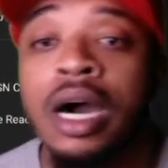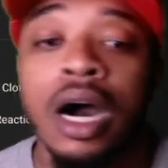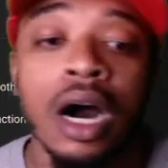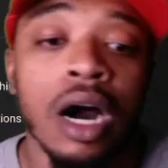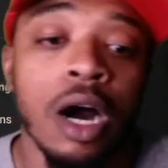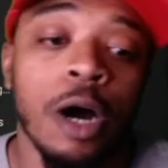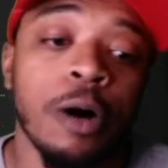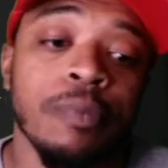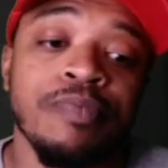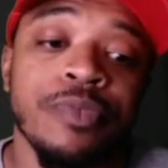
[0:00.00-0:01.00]

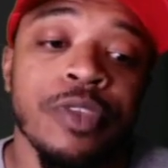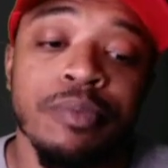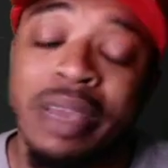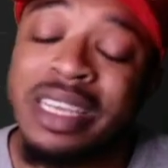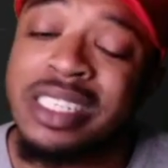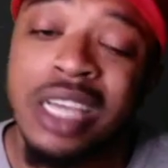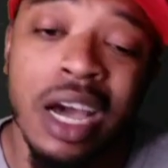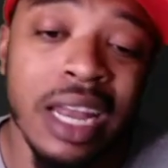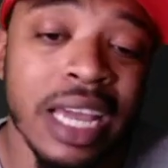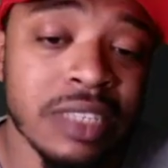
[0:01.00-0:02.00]
Um, make sure y'all
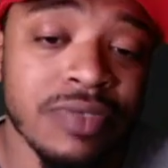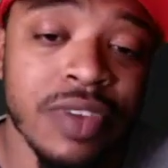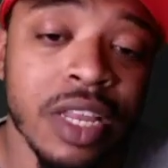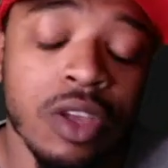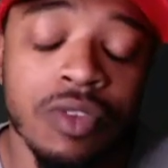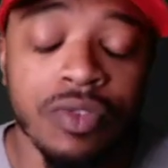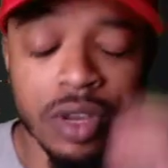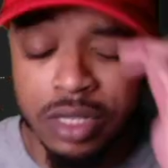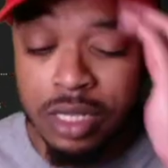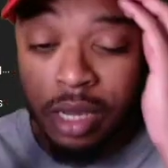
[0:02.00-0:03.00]
like this video, you
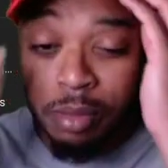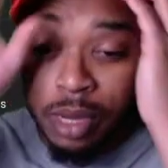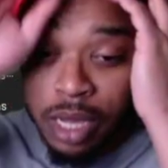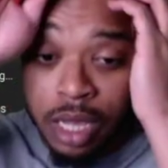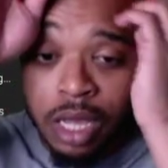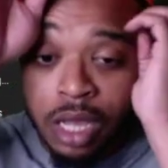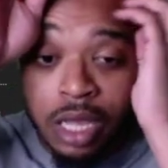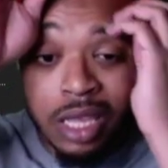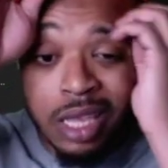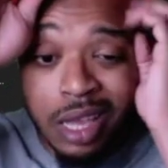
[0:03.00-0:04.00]
found Sam. But
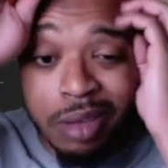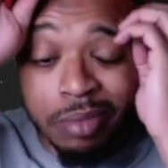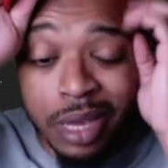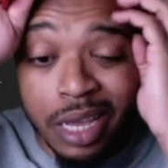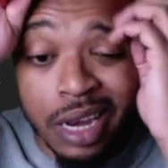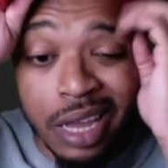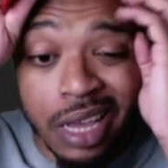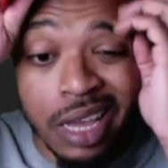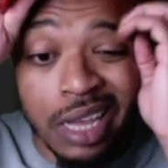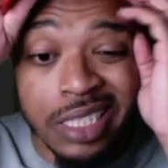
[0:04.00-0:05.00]
yeah, man,
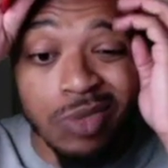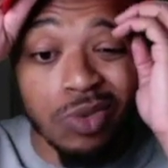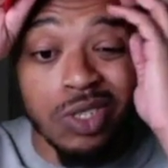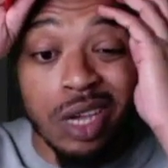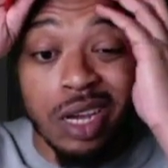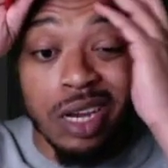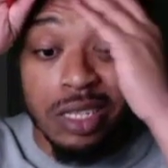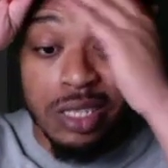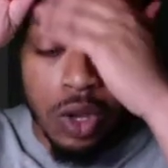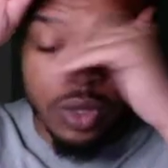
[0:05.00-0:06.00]
like I just want y'all to
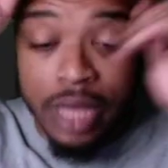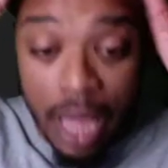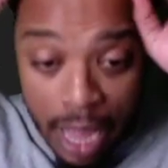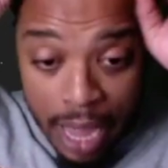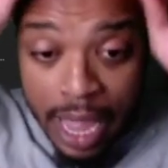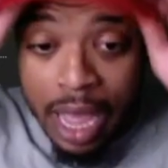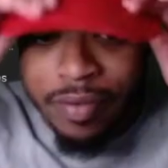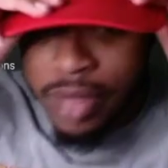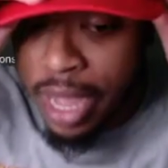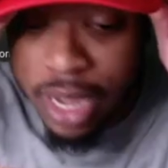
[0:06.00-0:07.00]
know that I have
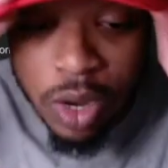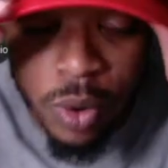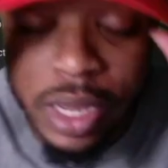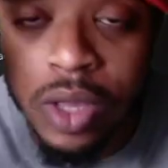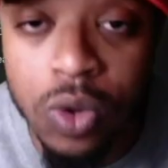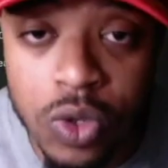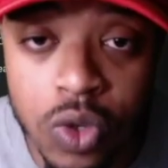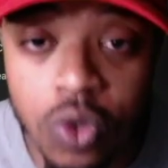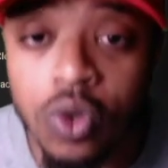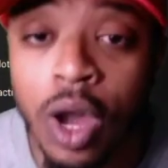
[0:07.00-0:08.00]
not quit YouTube.